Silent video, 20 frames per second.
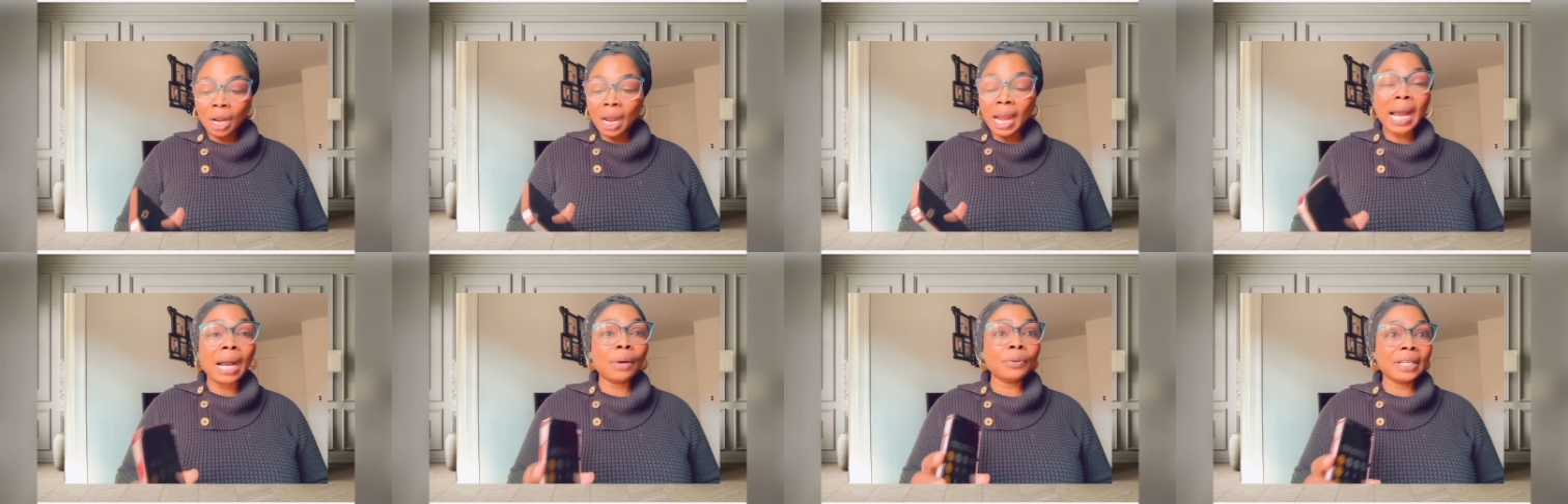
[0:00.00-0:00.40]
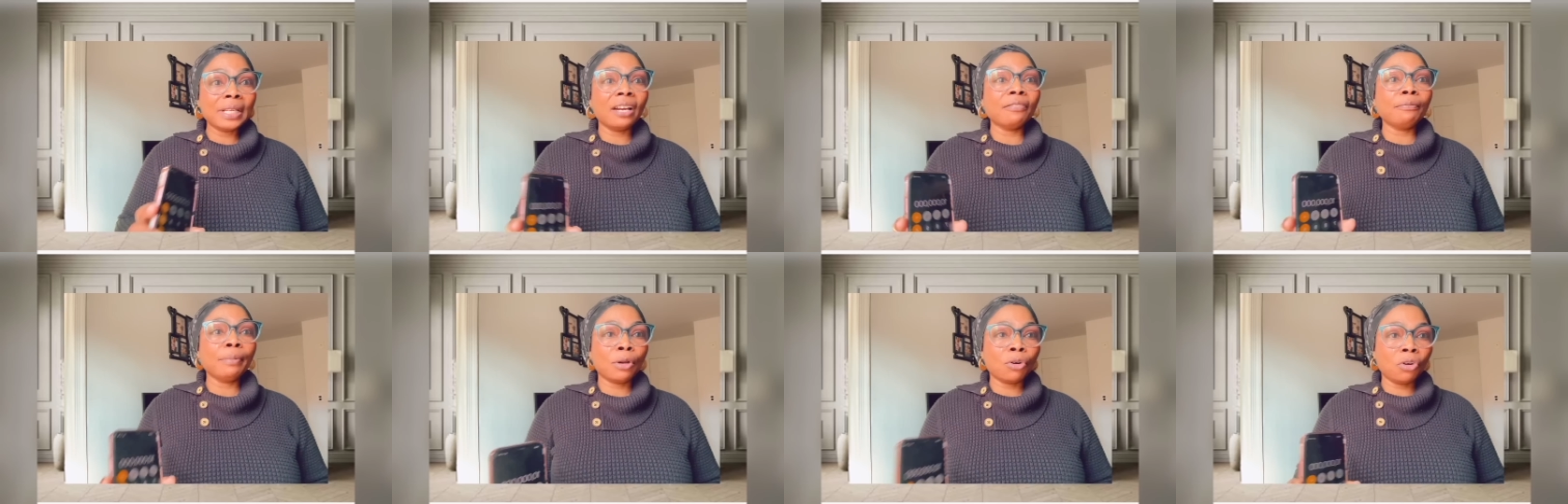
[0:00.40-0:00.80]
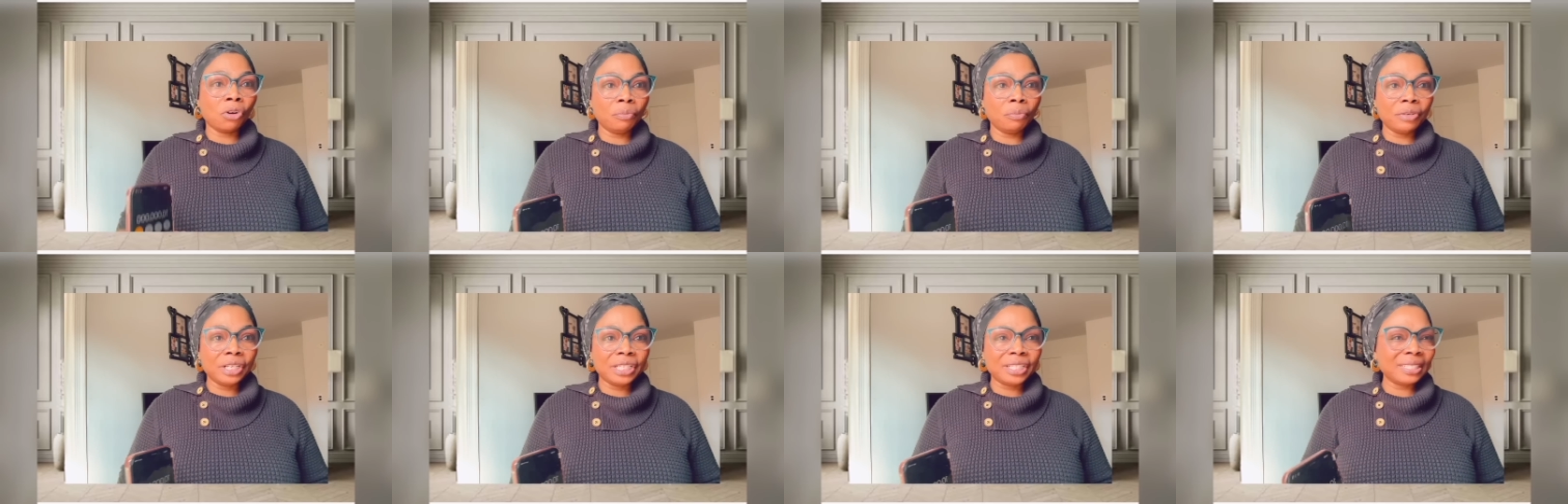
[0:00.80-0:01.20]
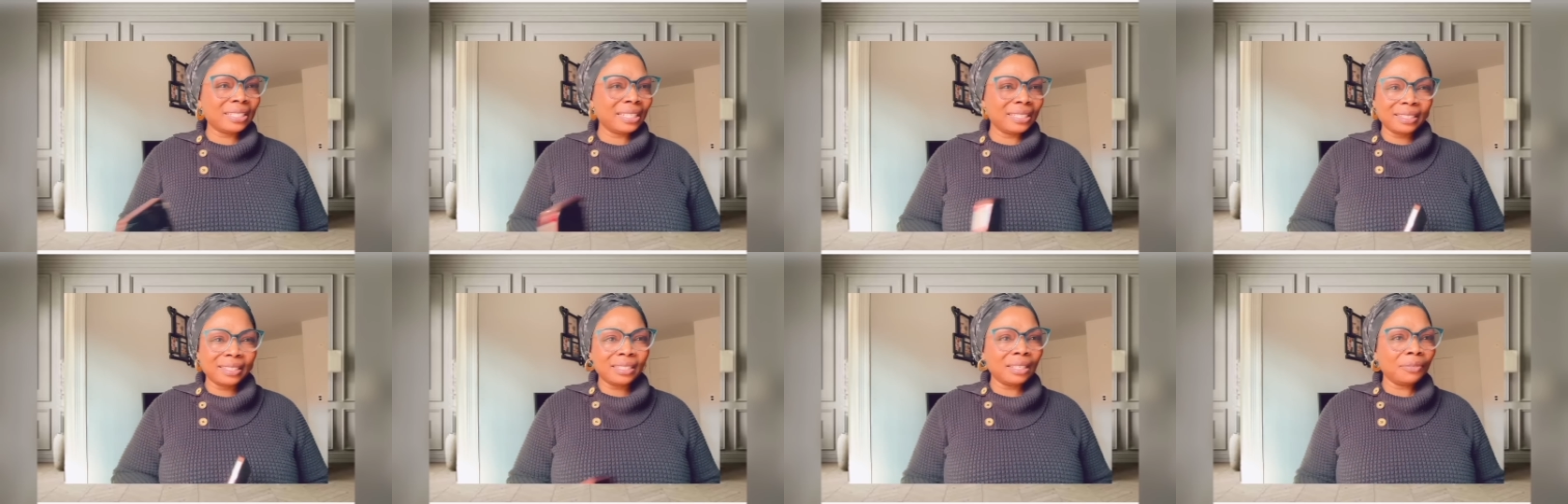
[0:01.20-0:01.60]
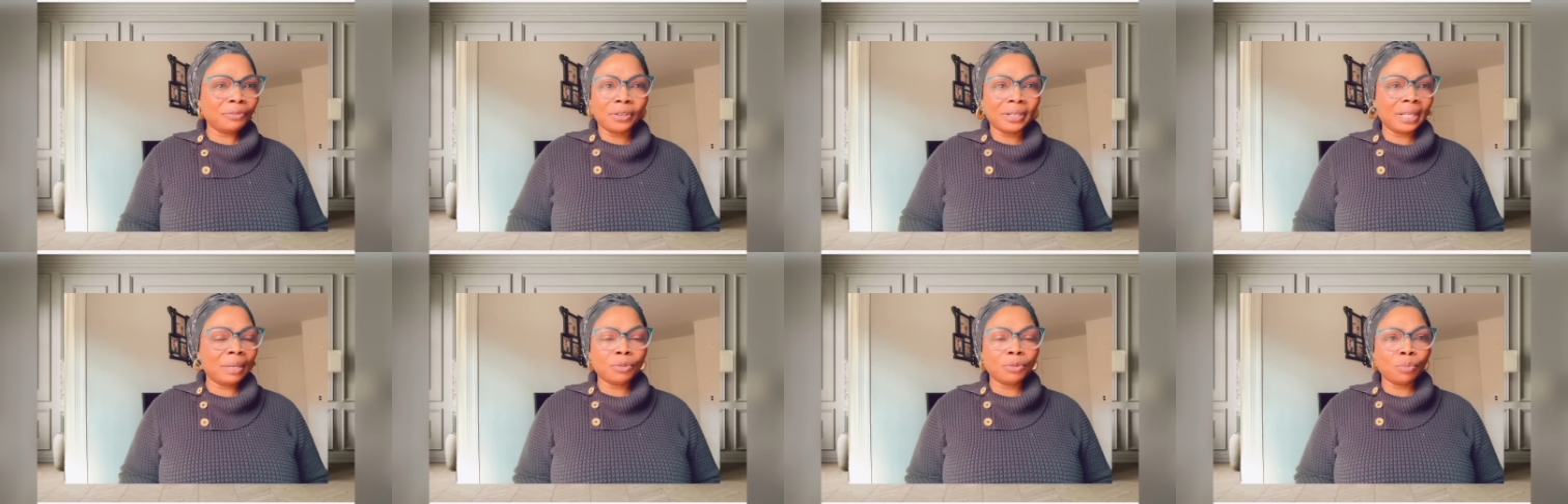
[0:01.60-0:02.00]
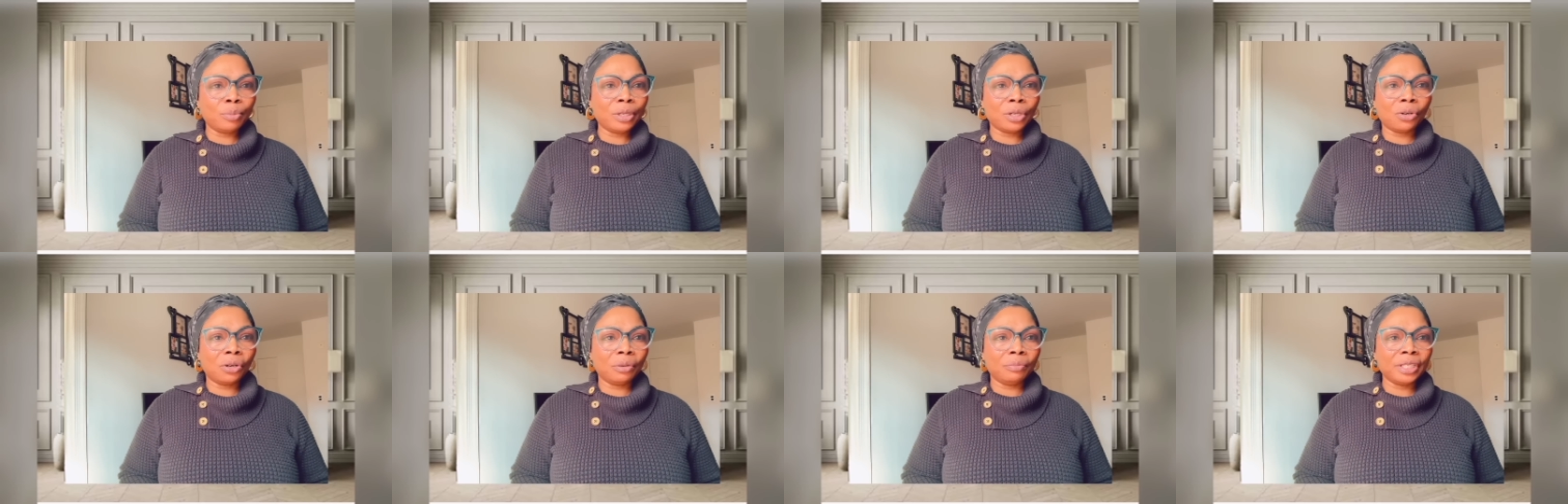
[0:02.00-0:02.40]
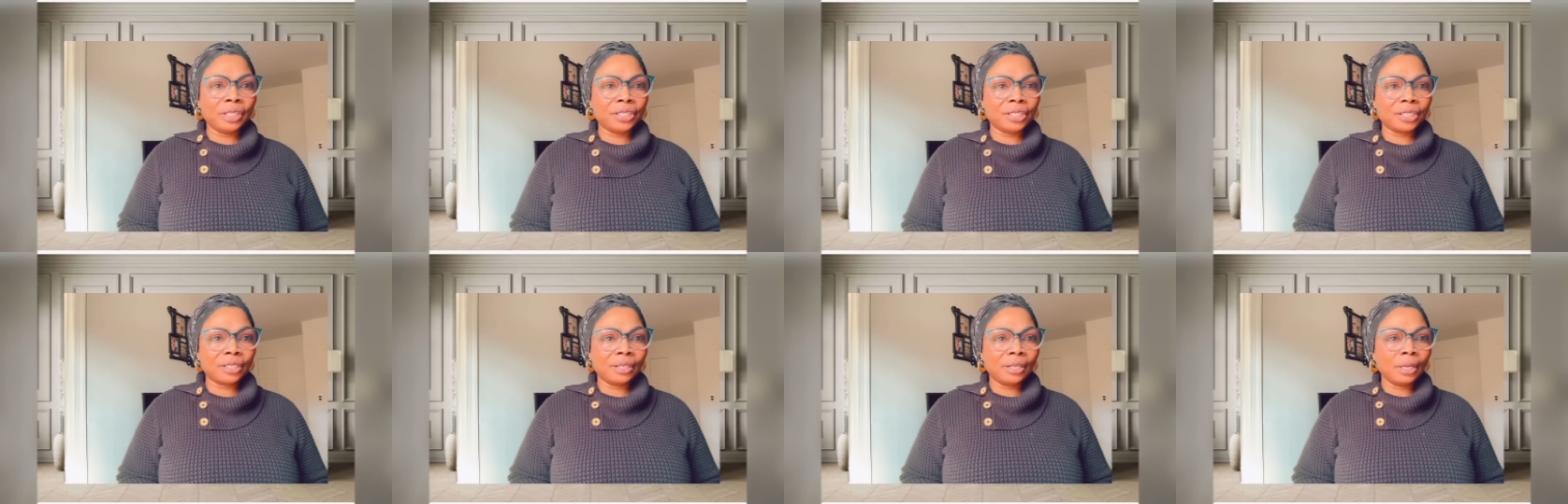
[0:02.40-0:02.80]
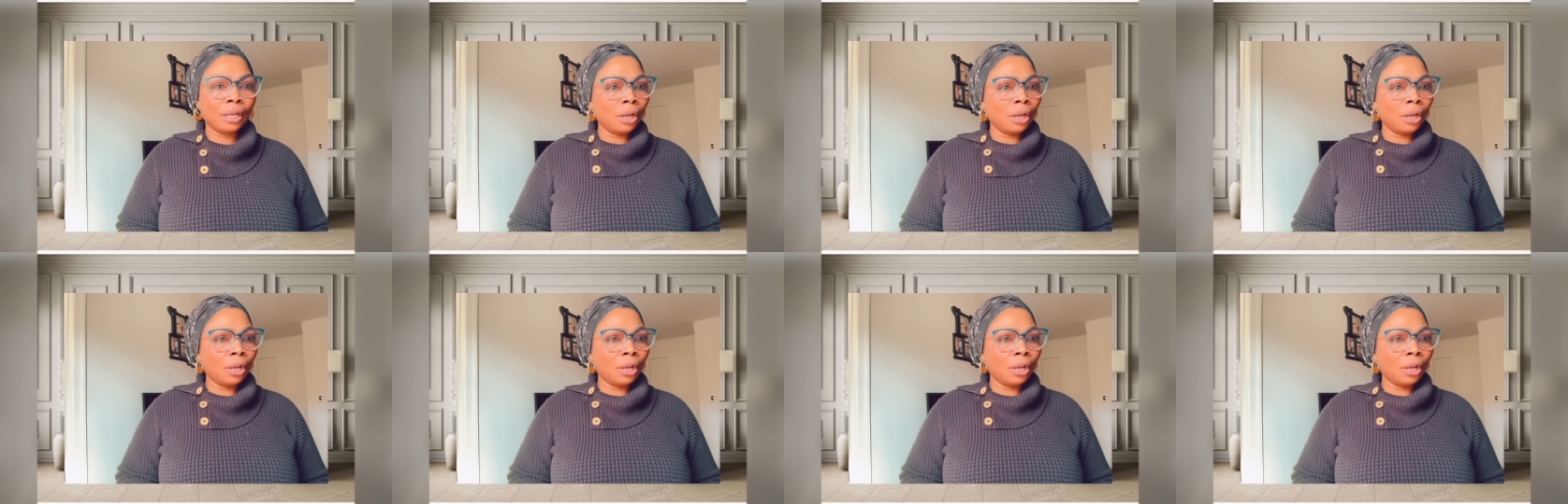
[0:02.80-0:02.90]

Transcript: how they have become rich, it is easy for them to become rich.